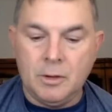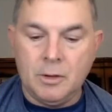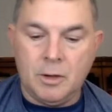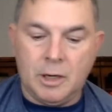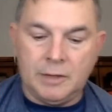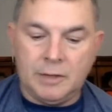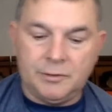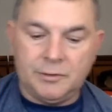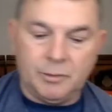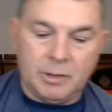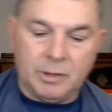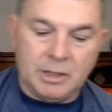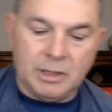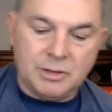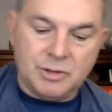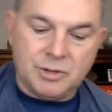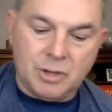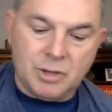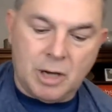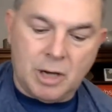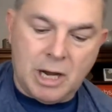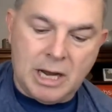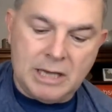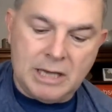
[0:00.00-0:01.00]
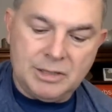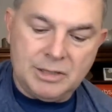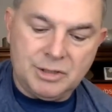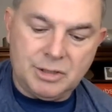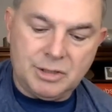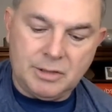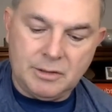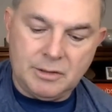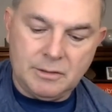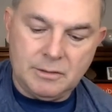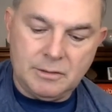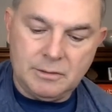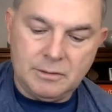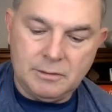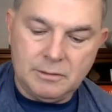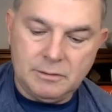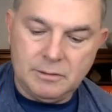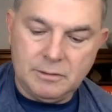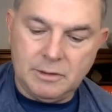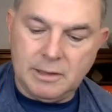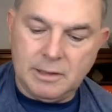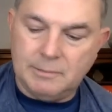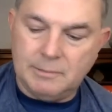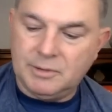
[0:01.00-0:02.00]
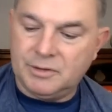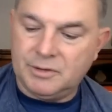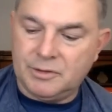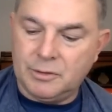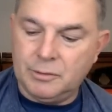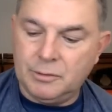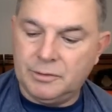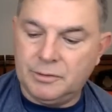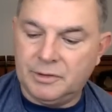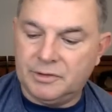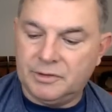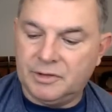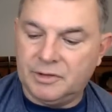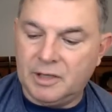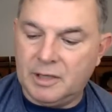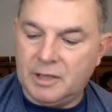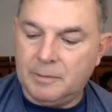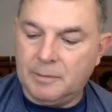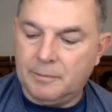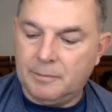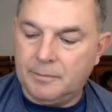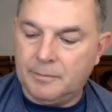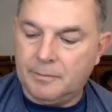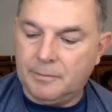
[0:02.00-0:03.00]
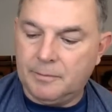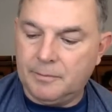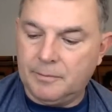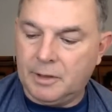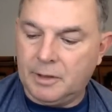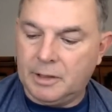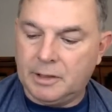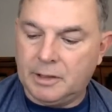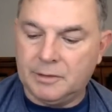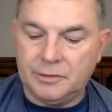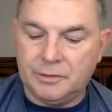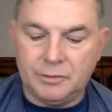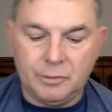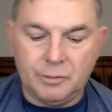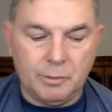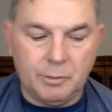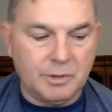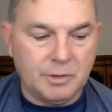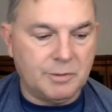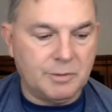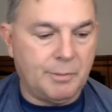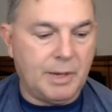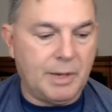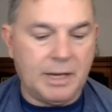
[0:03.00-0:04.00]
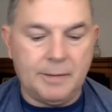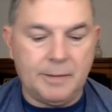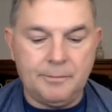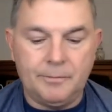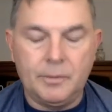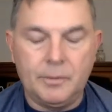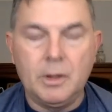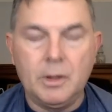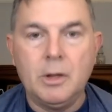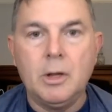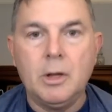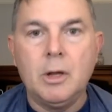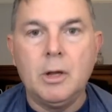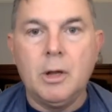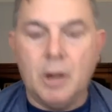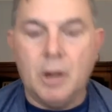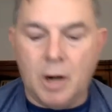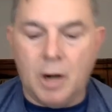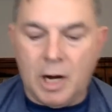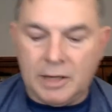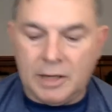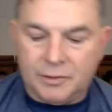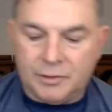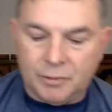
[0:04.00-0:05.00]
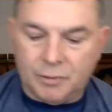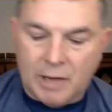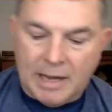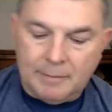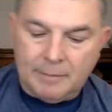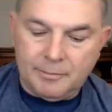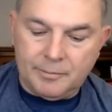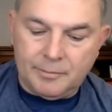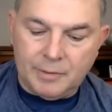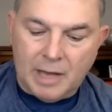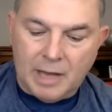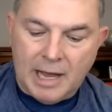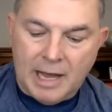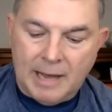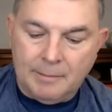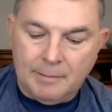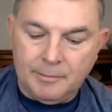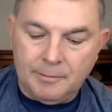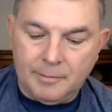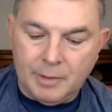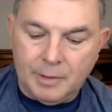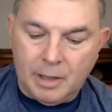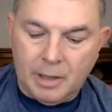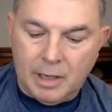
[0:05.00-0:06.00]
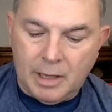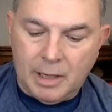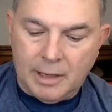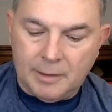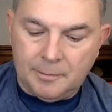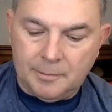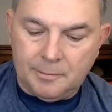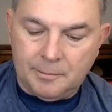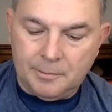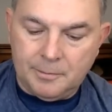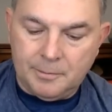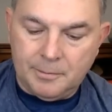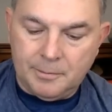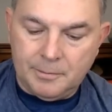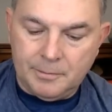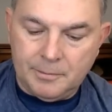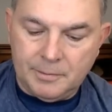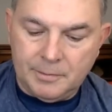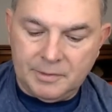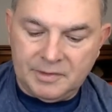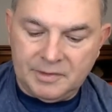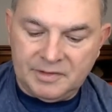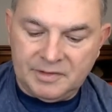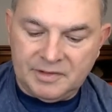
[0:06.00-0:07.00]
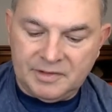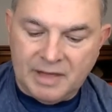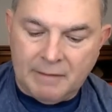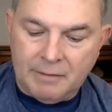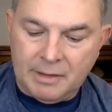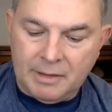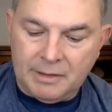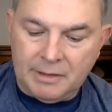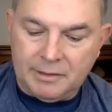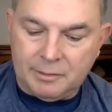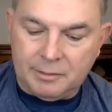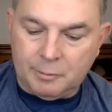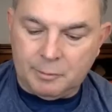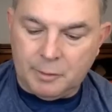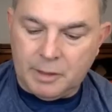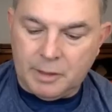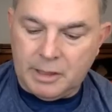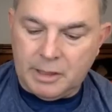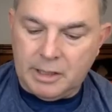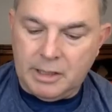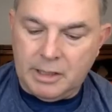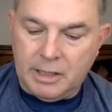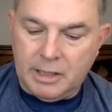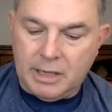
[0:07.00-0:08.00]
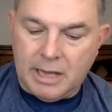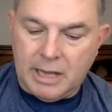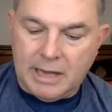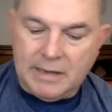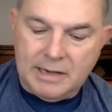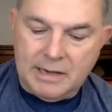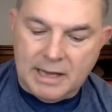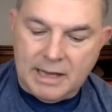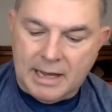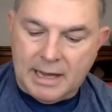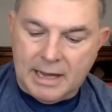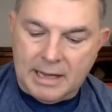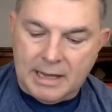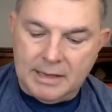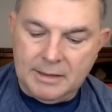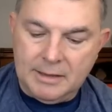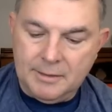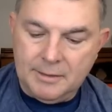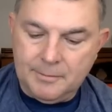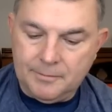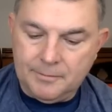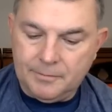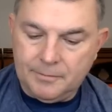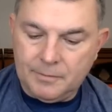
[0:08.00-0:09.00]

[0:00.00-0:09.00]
All right, so we got Josh. I'm just gonna use the same thing because it's too much pain. All right, so I'm I'm uh, seventy-three and I die.